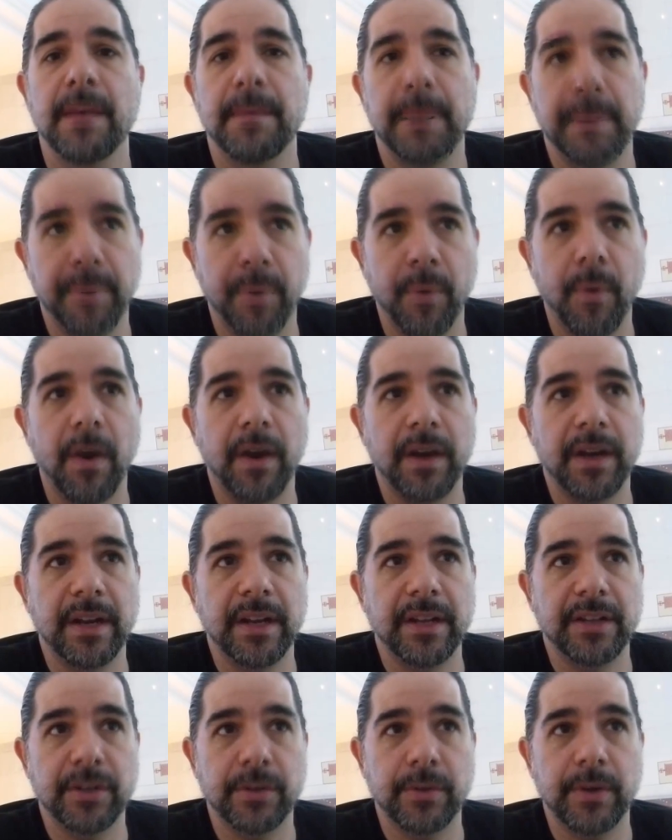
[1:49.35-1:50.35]
people wanted
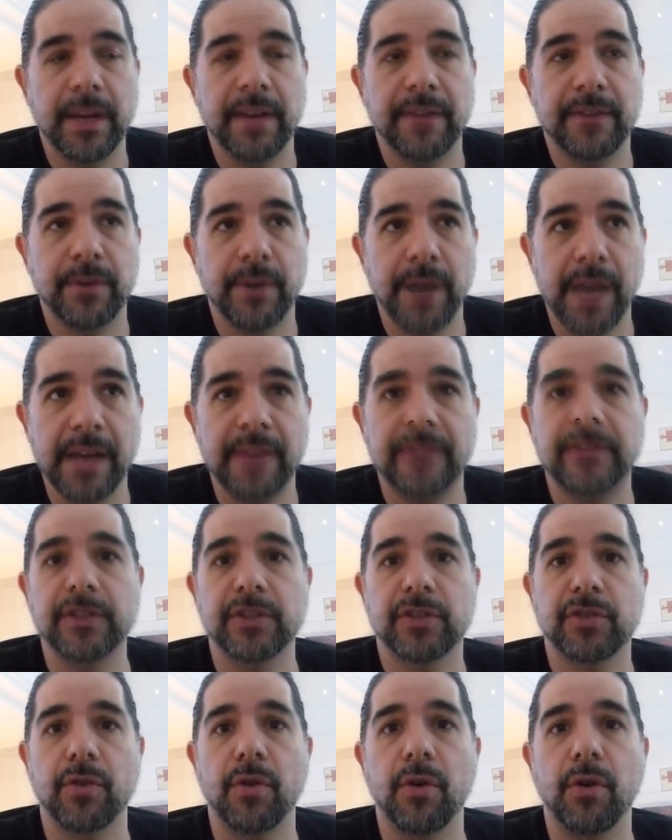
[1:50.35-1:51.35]
a degree of creative
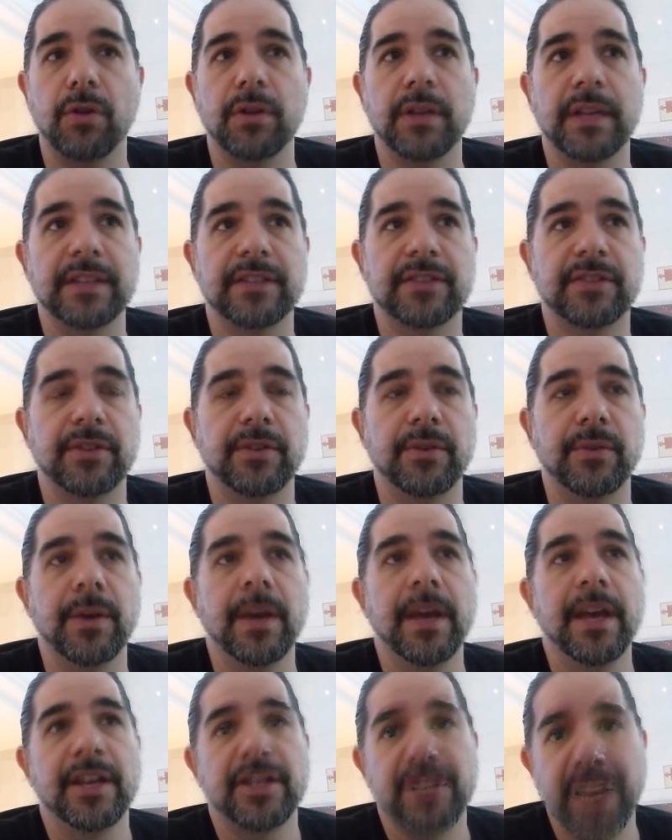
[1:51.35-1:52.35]
control and to
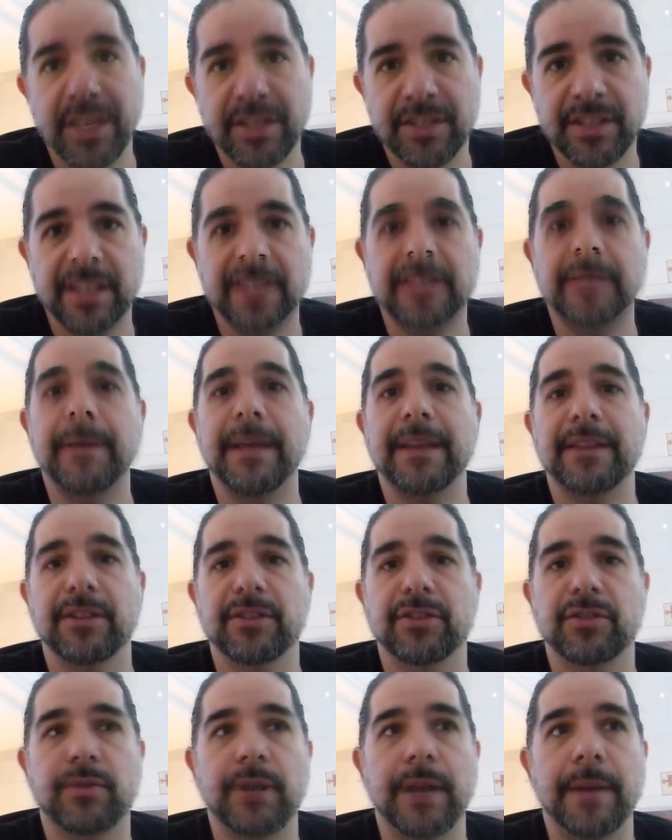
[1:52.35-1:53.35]
change things about the
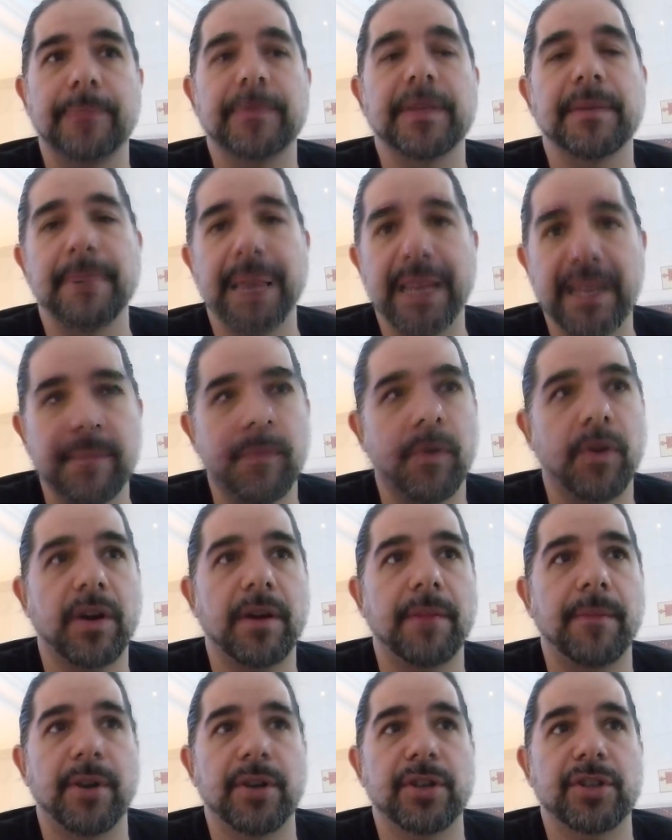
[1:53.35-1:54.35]
script and make it more
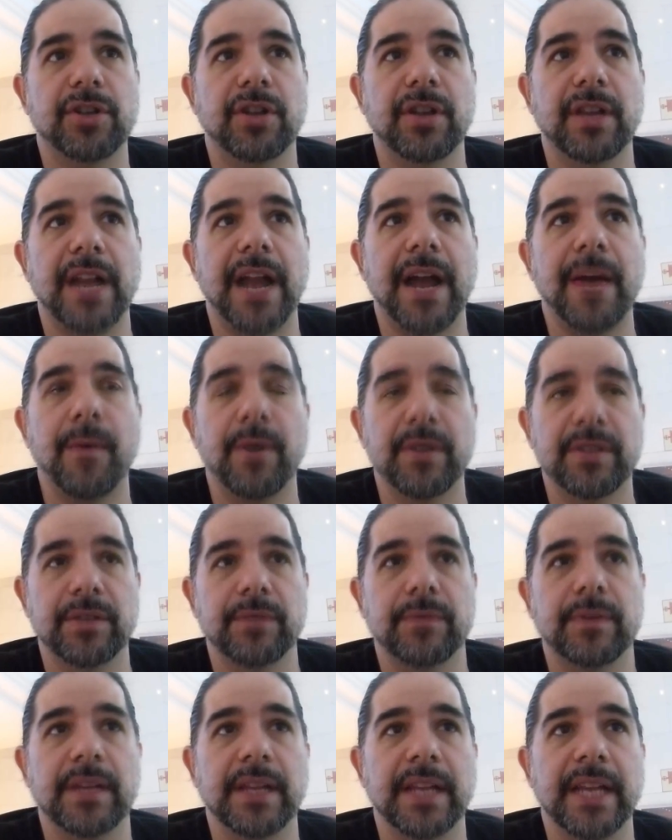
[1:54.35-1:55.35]
commercial, and I
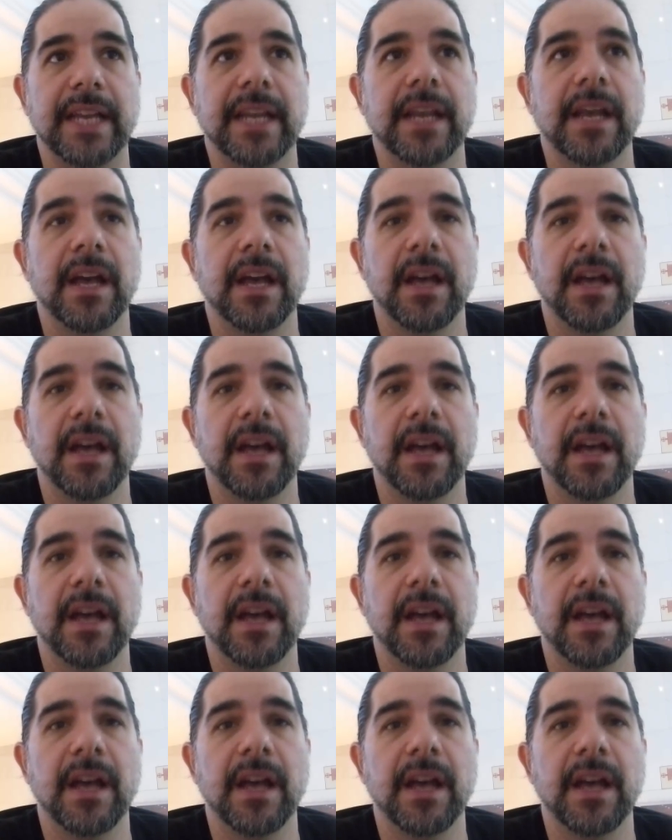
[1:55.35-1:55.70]
wasn't really